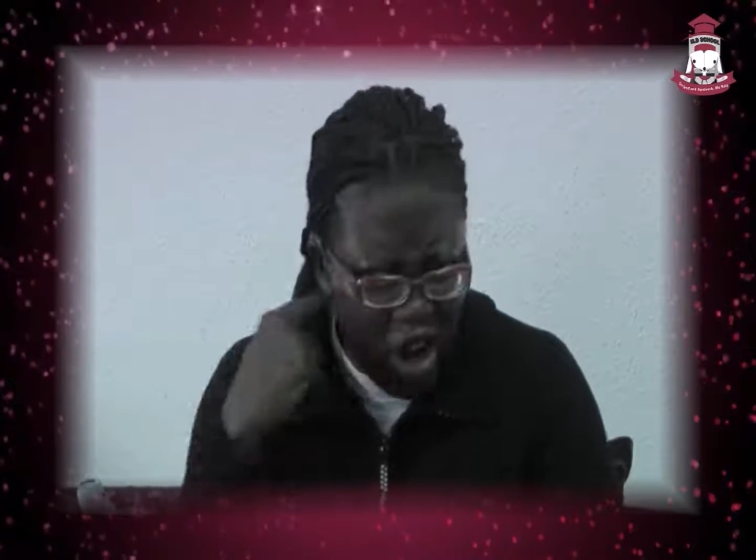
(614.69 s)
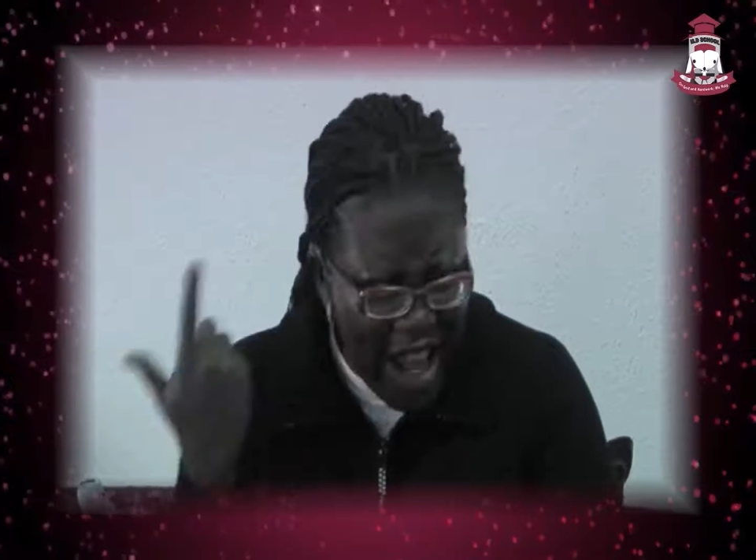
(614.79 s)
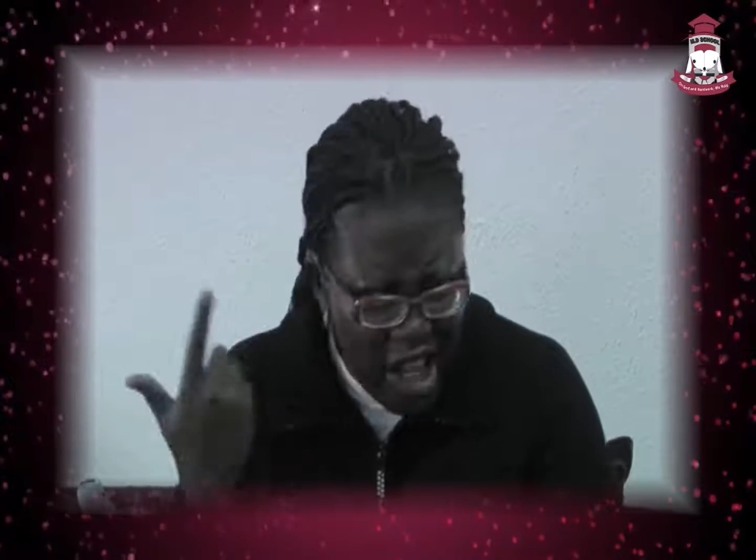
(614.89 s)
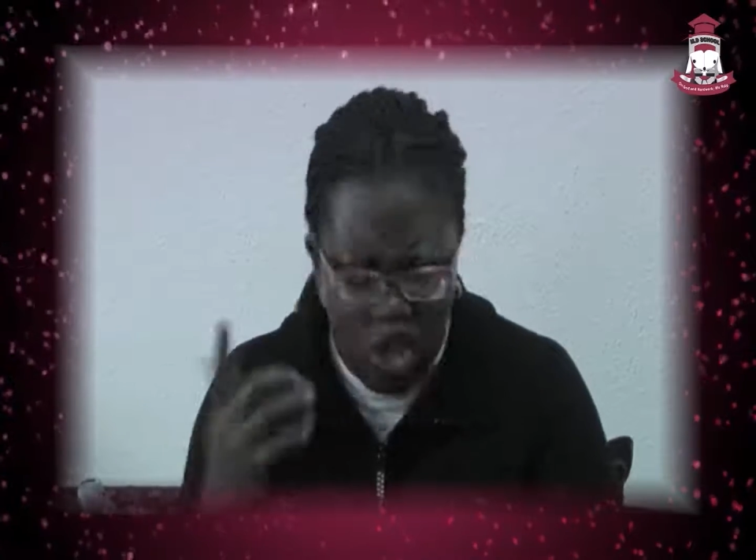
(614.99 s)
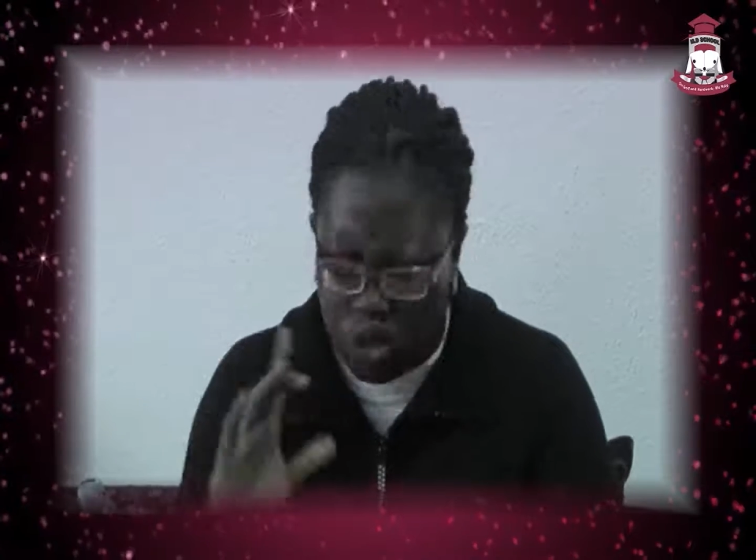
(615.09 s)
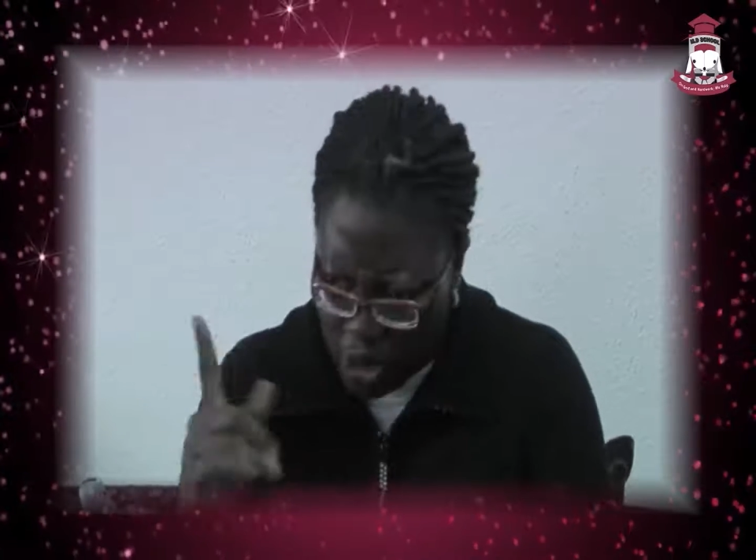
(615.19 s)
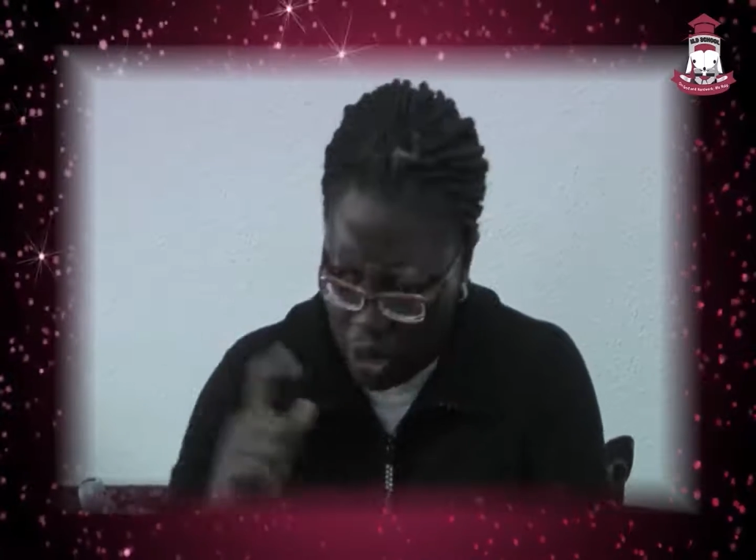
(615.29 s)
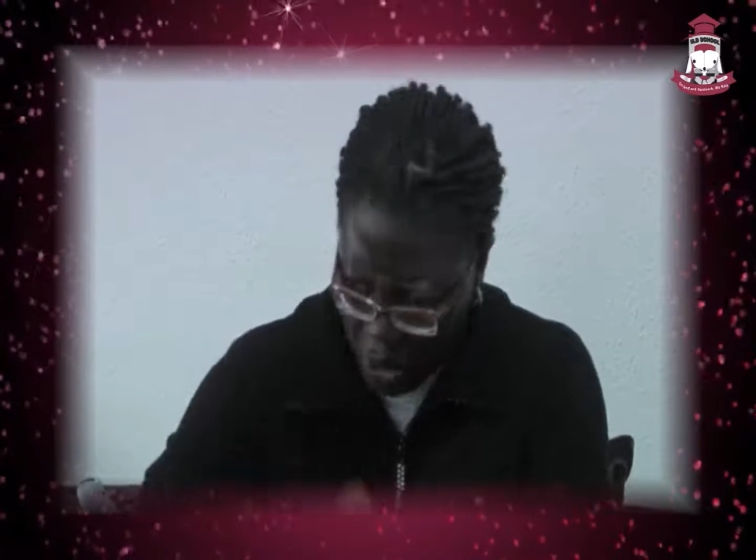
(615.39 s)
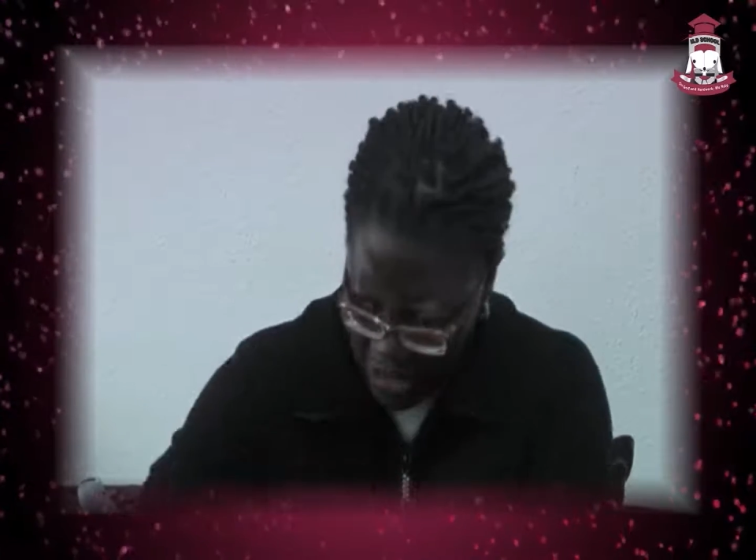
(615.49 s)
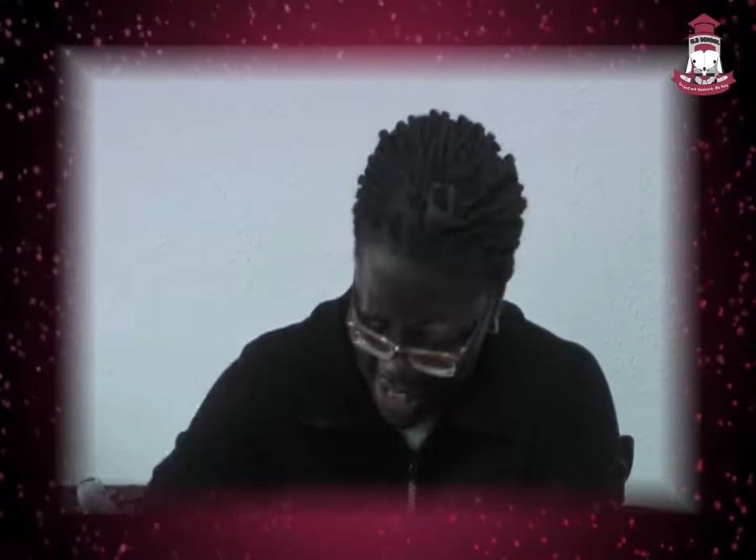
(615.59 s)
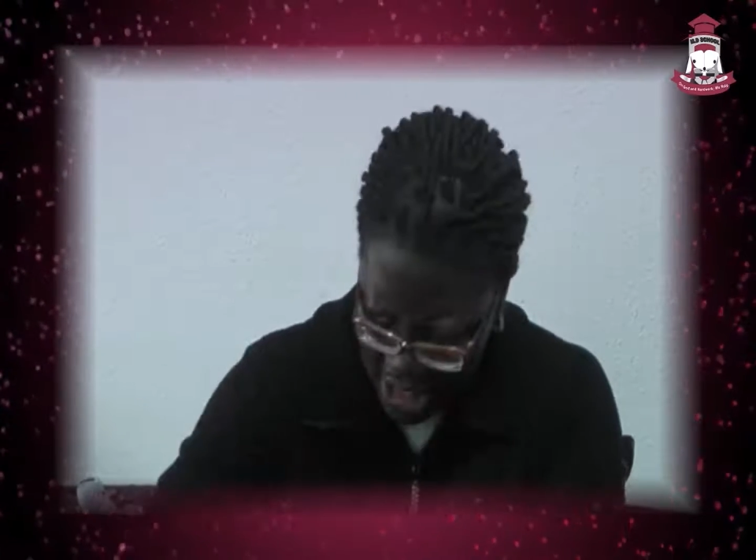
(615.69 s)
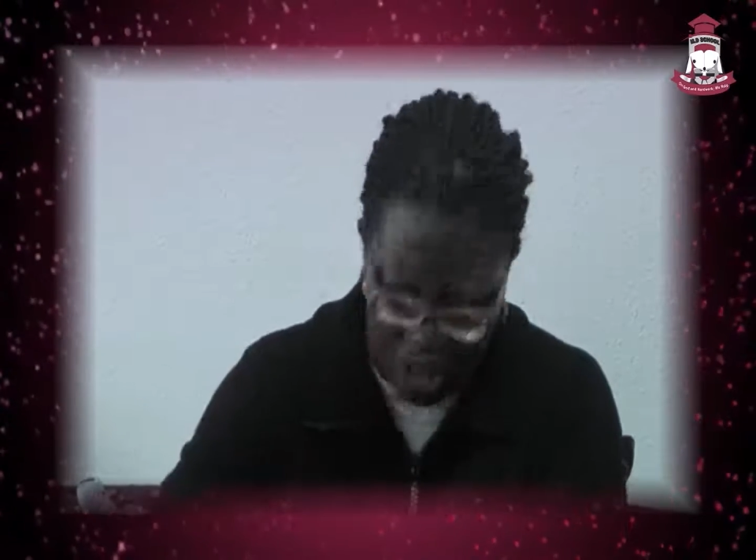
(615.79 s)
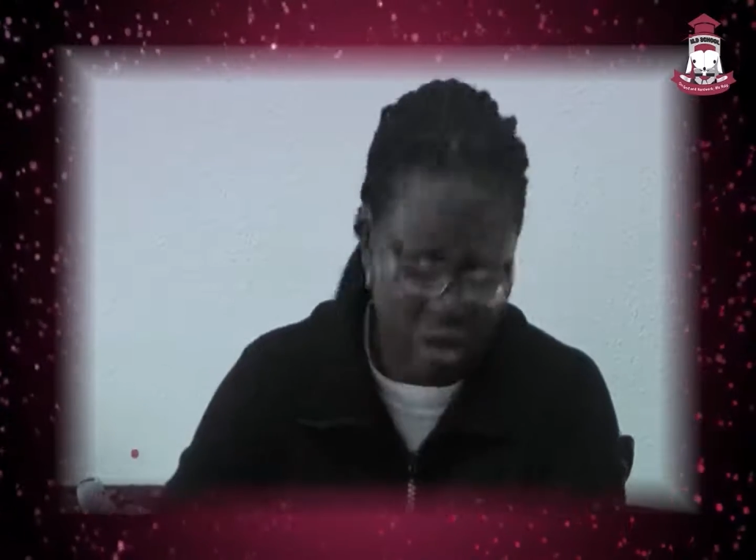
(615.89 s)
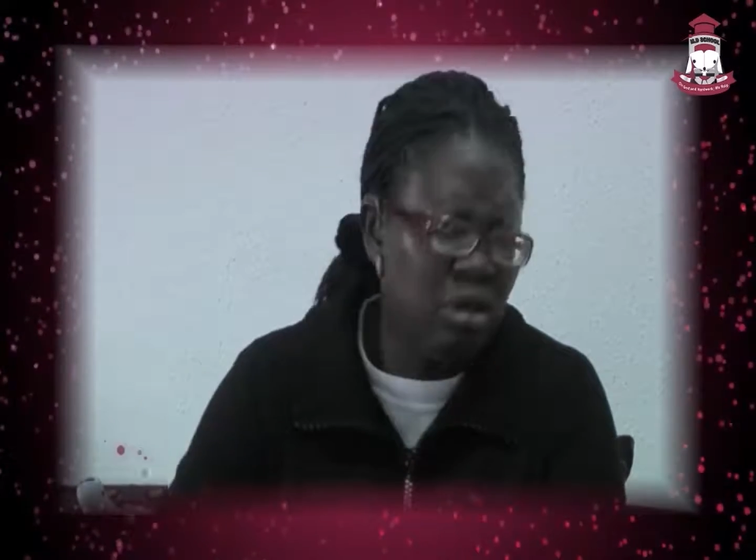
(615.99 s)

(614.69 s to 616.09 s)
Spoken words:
can do anything. What's that?